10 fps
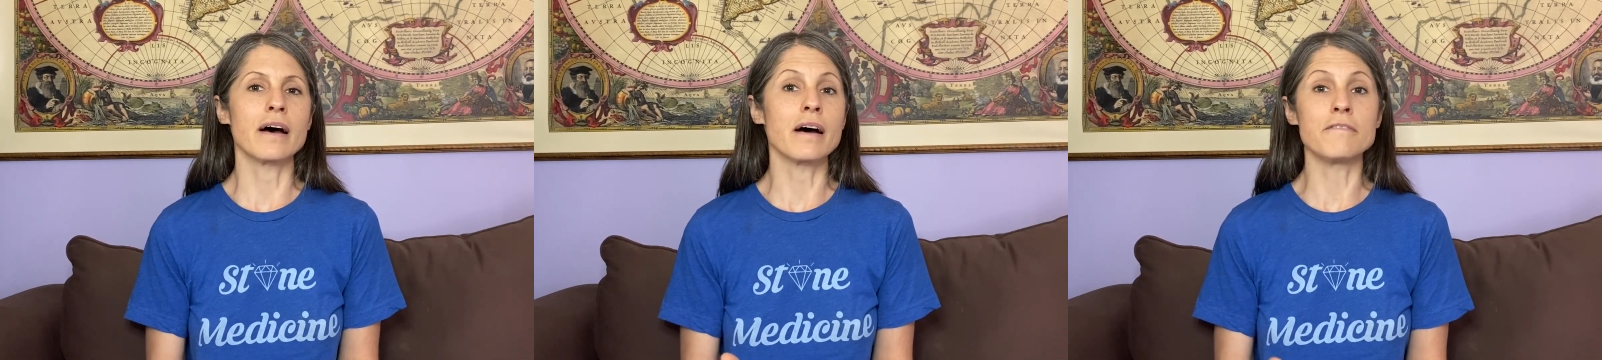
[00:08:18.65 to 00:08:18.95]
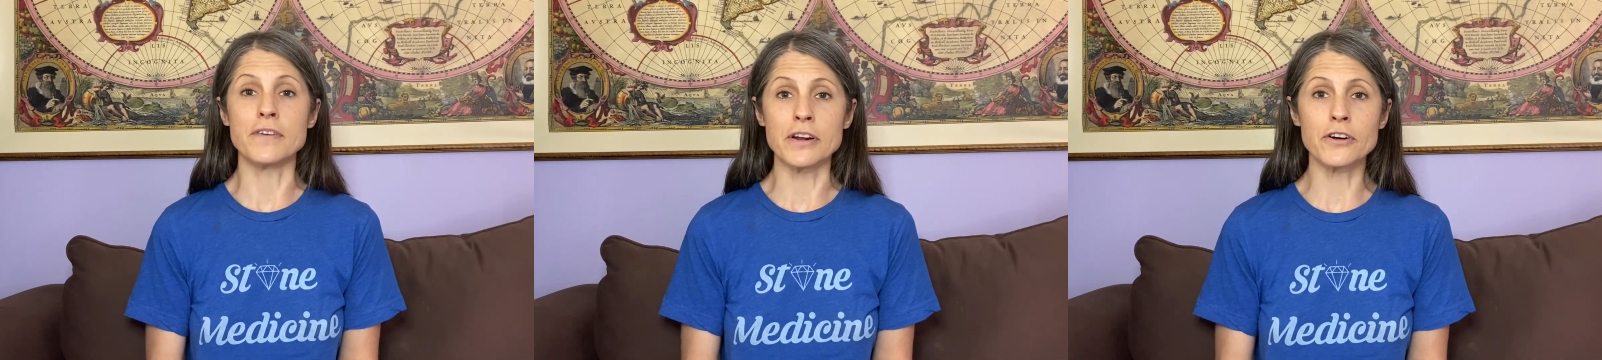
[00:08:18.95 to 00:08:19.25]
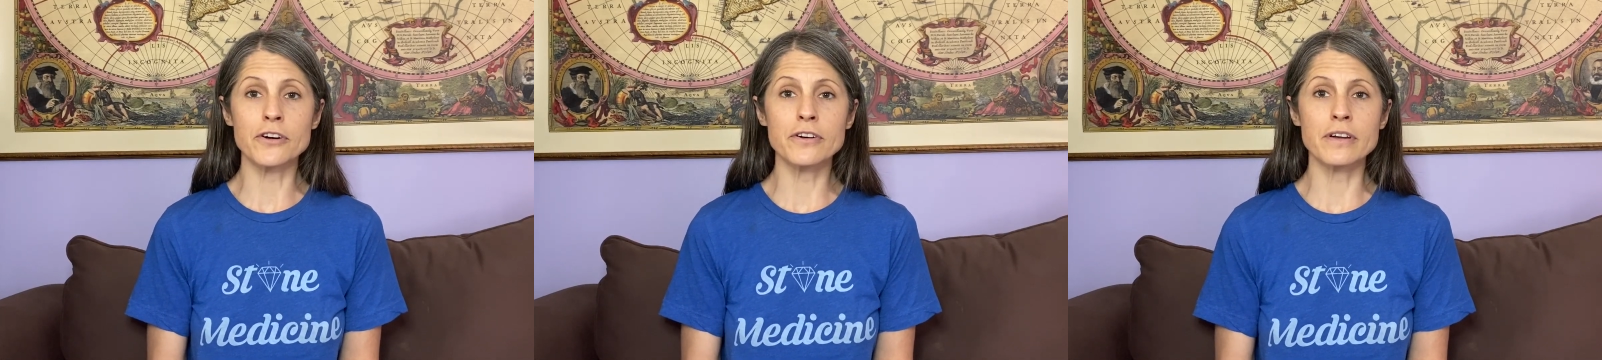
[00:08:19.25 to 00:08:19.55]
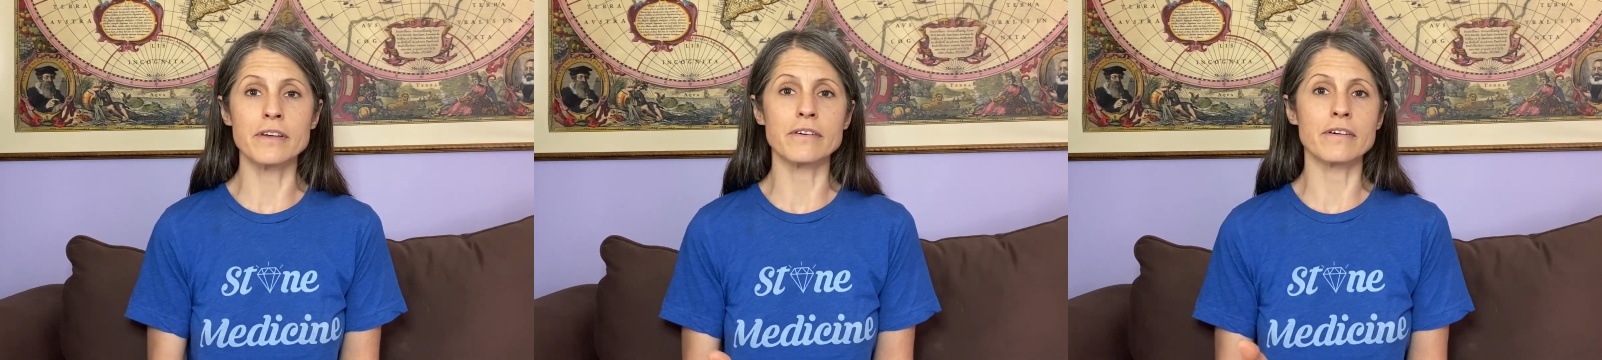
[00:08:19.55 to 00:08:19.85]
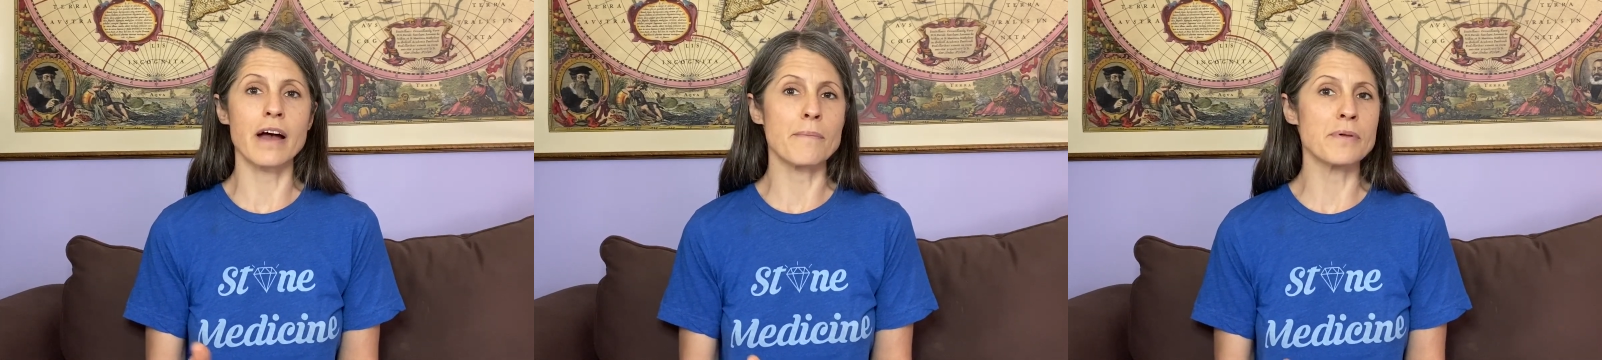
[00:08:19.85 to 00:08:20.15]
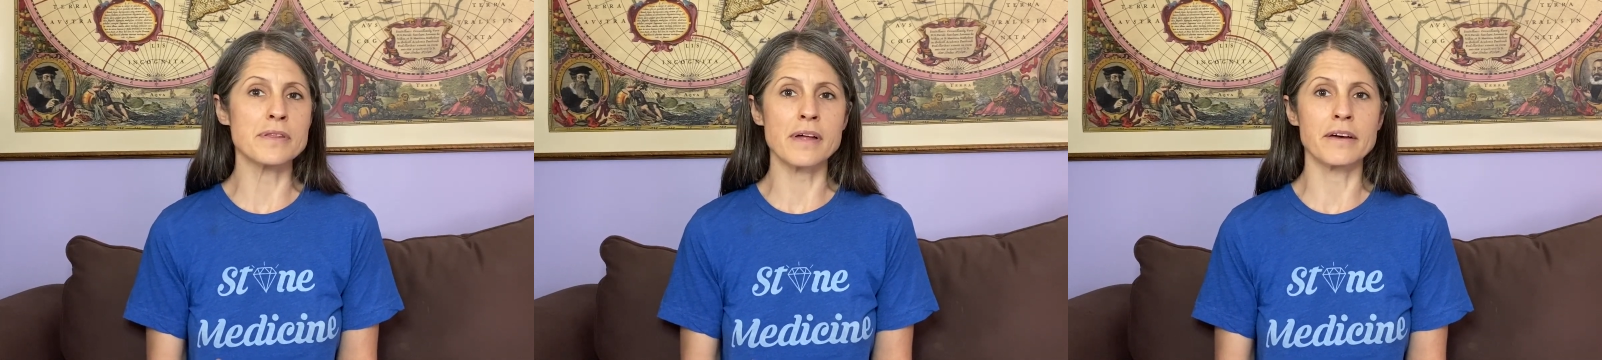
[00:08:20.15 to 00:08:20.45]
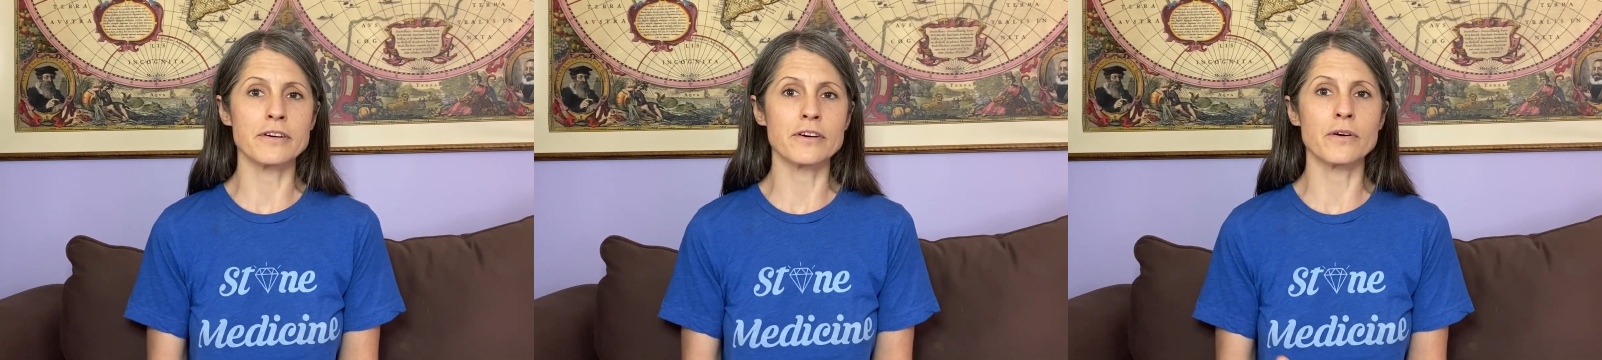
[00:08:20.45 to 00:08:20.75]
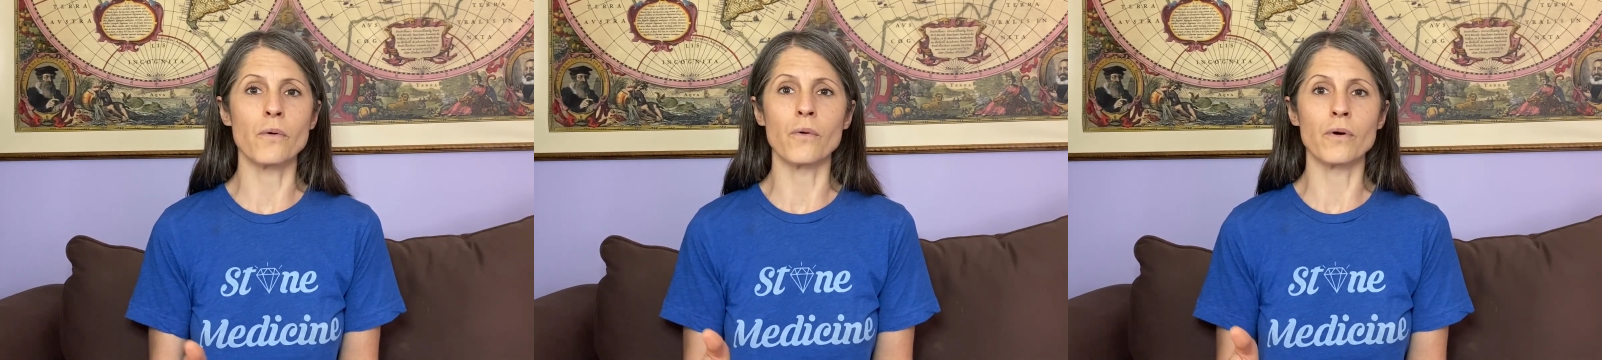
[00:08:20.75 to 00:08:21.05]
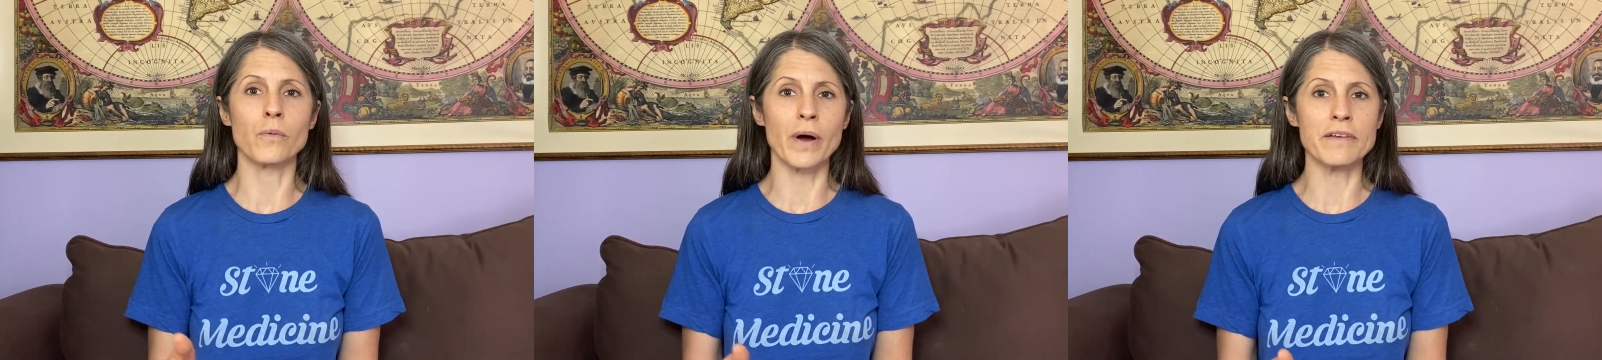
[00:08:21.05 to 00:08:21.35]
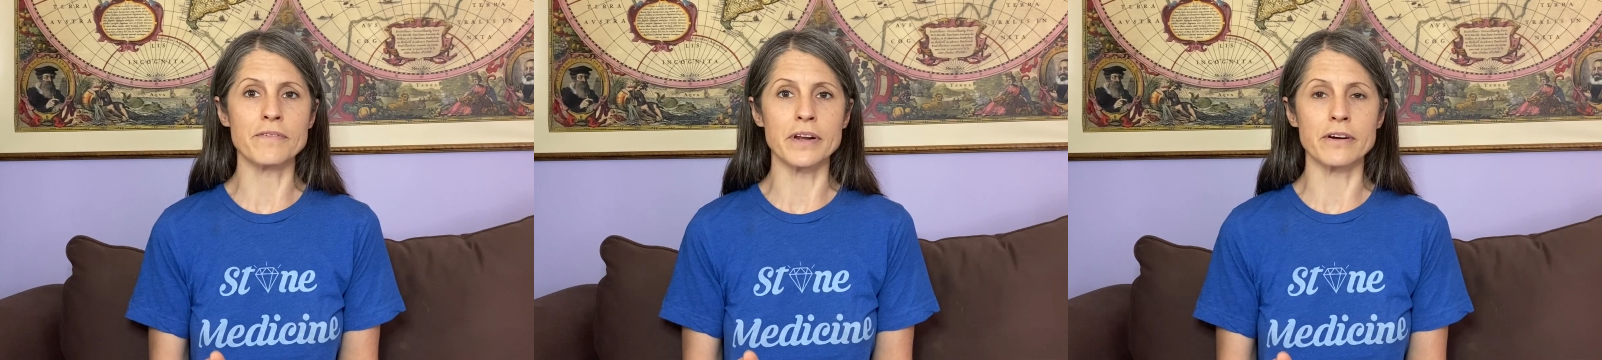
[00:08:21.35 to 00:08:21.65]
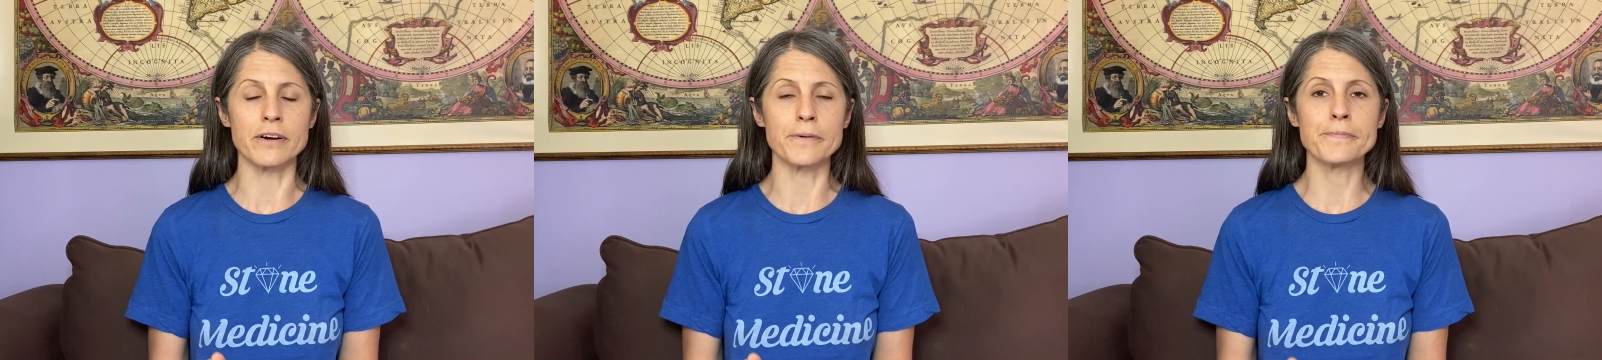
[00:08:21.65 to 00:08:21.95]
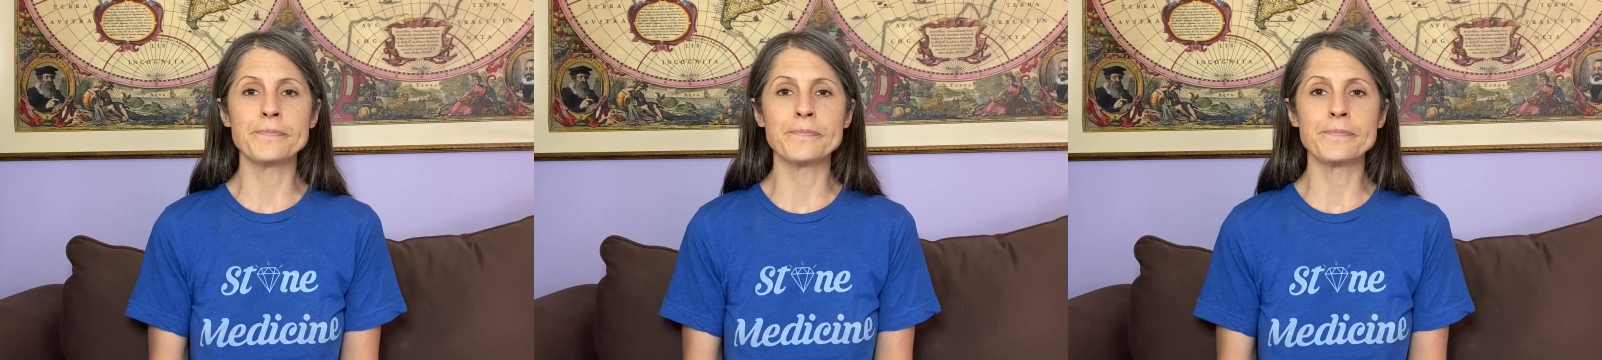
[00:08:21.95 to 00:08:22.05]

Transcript: a vinegar, either apple cider or white vinegar.